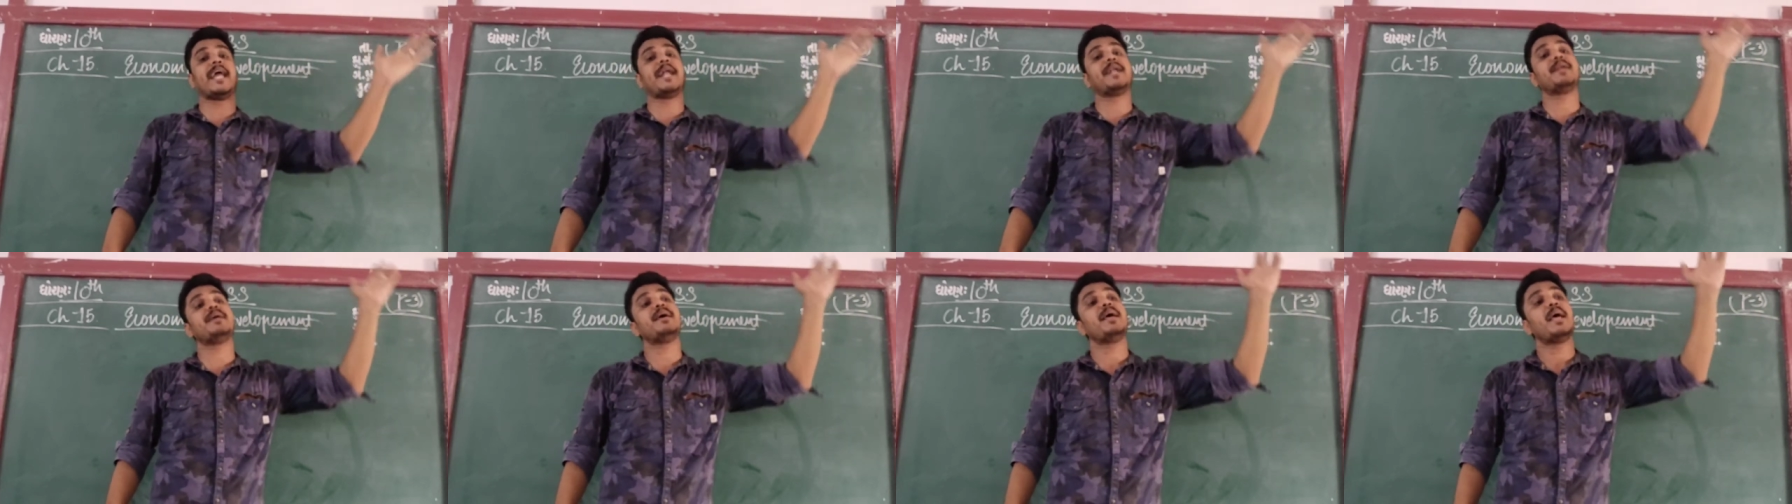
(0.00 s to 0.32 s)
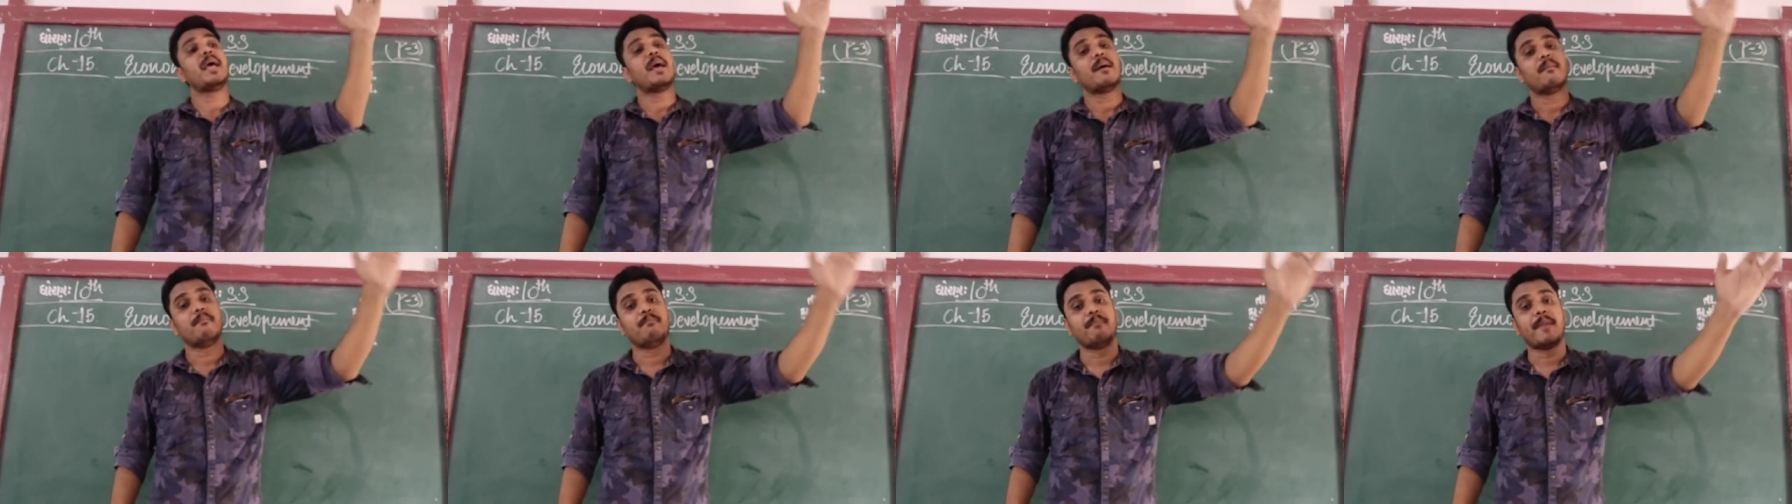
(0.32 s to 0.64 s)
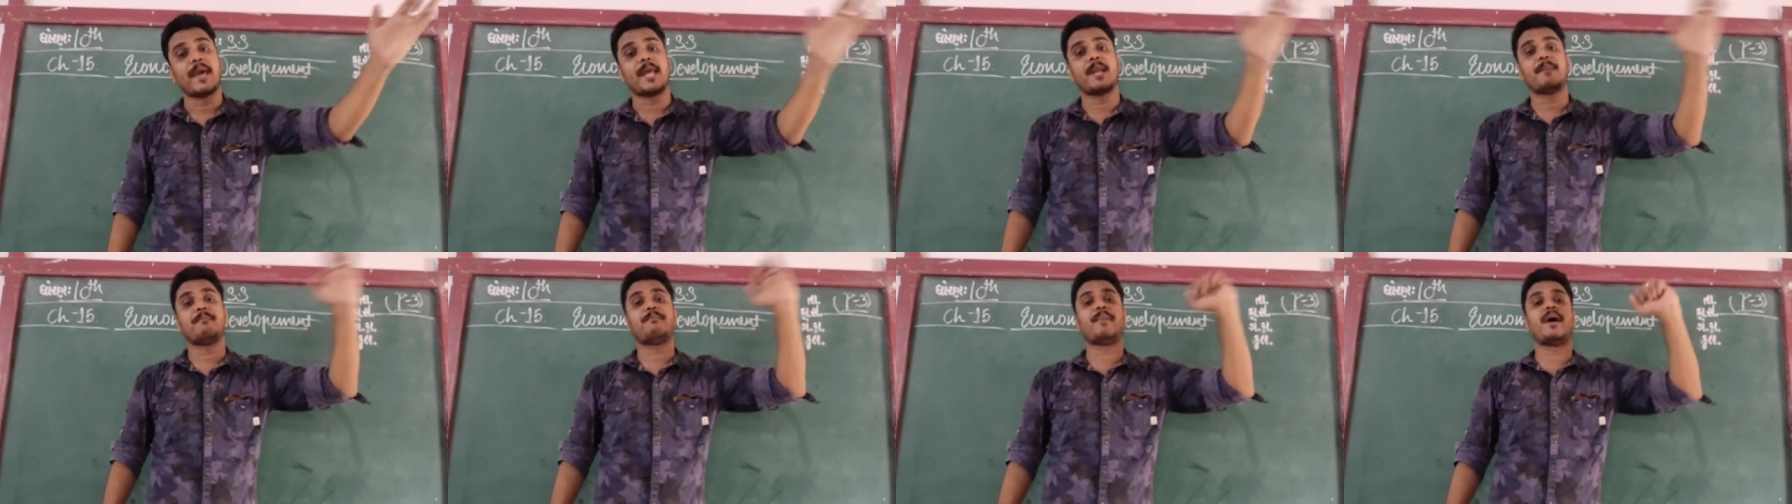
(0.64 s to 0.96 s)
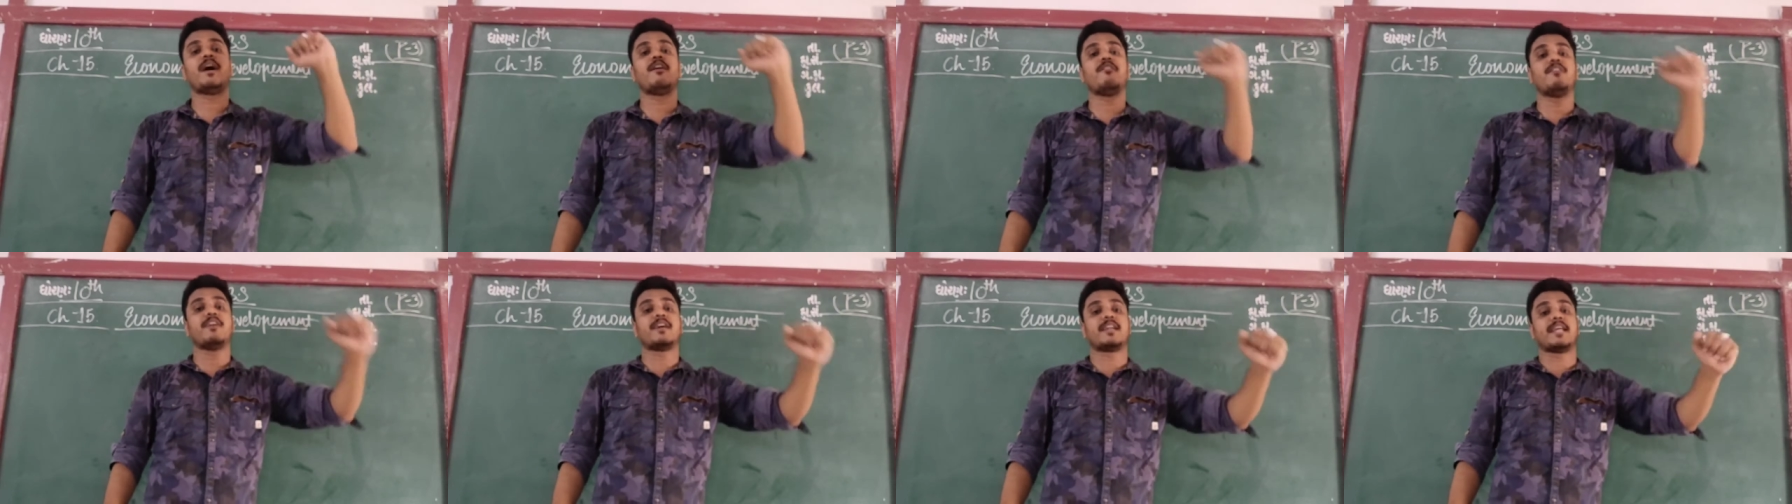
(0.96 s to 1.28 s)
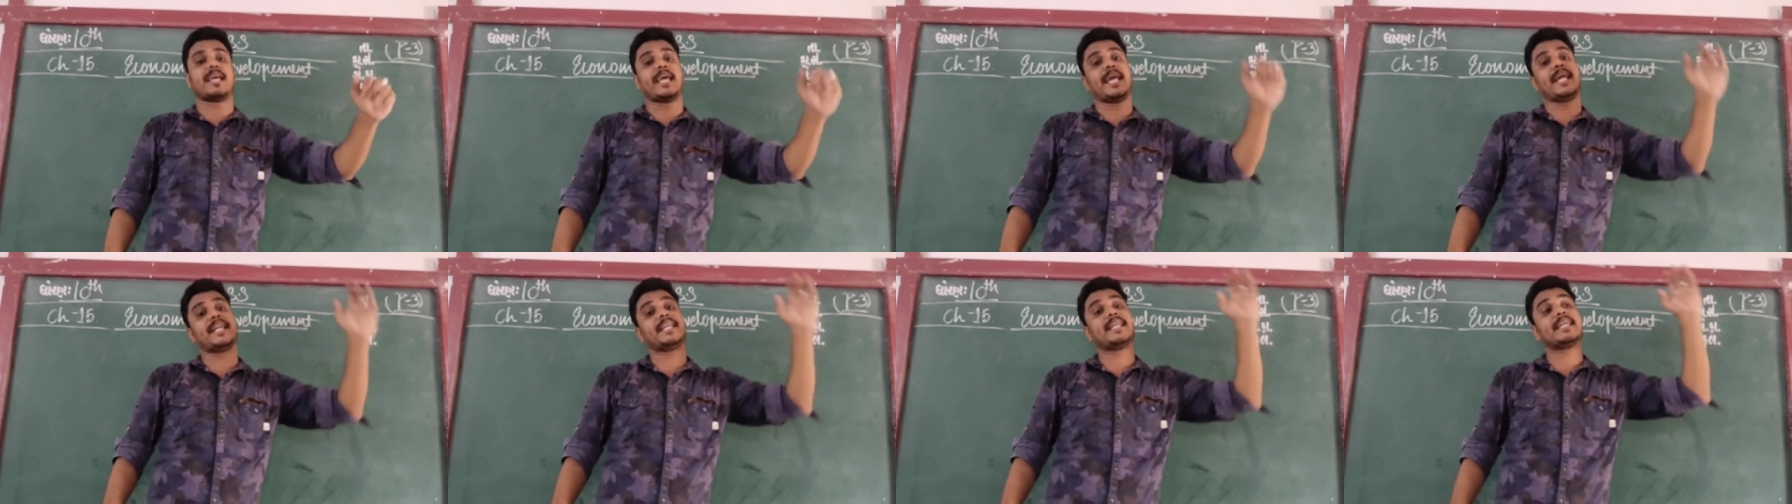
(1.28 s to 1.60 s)
and
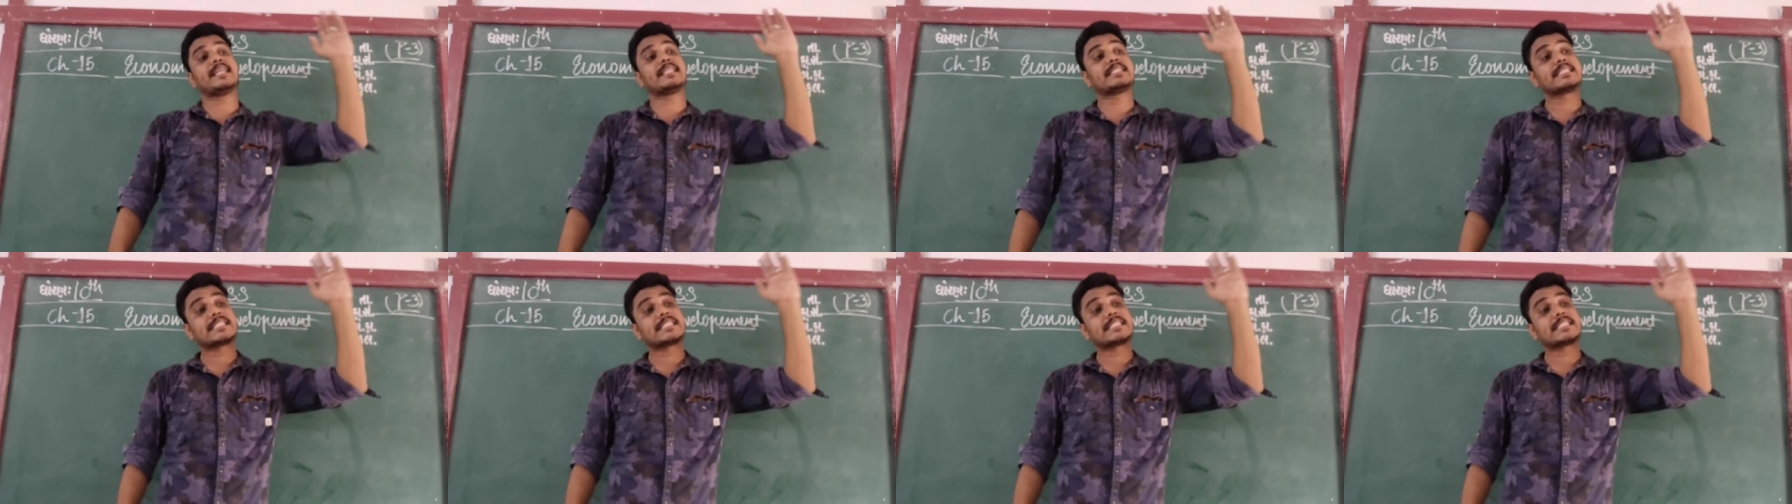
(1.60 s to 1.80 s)
manpower and